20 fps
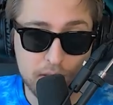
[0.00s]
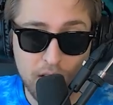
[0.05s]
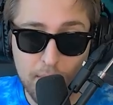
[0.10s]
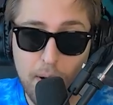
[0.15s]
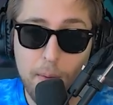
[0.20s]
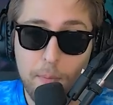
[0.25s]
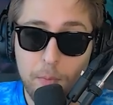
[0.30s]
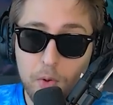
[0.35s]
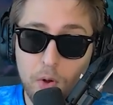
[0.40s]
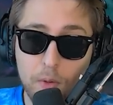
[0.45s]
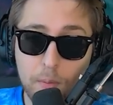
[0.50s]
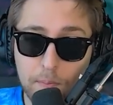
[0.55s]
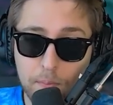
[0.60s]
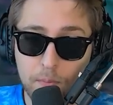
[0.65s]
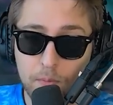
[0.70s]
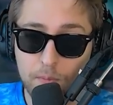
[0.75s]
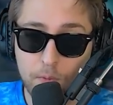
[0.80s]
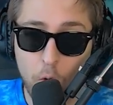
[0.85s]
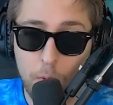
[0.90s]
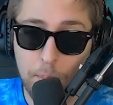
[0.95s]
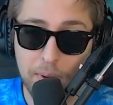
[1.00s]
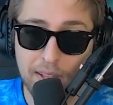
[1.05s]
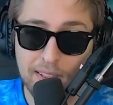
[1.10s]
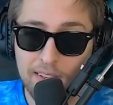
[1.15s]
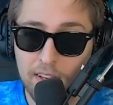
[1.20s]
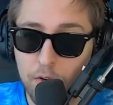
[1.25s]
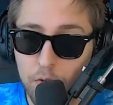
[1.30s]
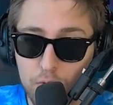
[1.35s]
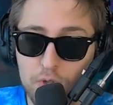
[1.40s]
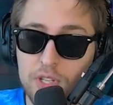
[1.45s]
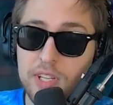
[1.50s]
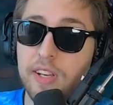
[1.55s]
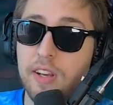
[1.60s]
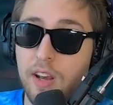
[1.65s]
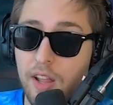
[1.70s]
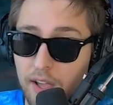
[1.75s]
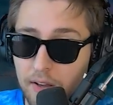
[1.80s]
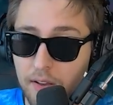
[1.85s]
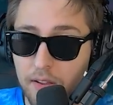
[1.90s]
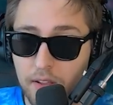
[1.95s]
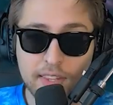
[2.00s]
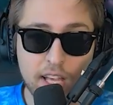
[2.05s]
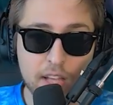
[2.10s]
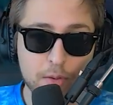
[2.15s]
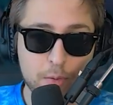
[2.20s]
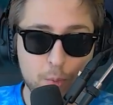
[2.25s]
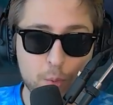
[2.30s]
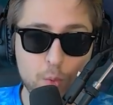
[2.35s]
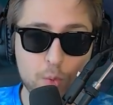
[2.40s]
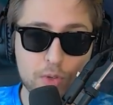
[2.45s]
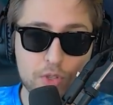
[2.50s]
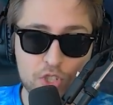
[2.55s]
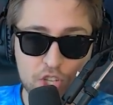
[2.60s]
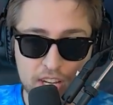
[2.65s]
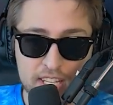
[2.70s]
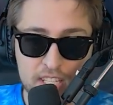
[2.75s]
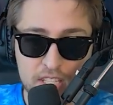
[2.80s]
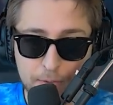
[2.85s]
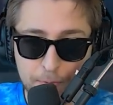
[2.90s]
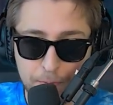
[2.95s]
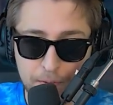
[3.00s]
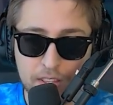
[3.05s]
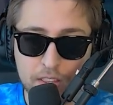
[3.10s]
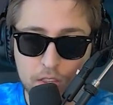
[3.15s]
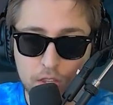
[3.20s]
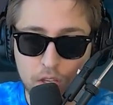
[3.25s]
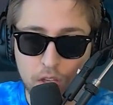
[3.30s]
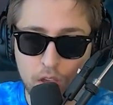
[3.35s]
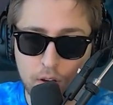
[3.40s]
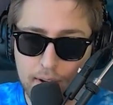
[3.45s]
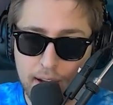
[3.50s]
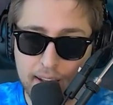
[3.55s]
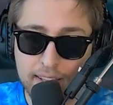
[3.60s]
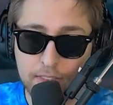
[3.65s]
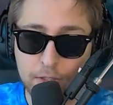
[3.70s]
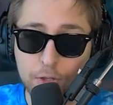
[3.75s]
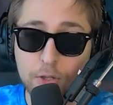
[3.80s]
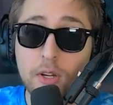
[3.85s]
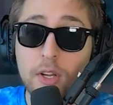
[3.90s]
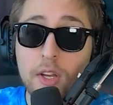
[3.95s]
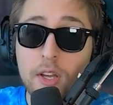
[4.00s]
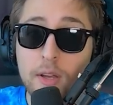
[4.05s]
come up with a completely new skin line that would just fit the character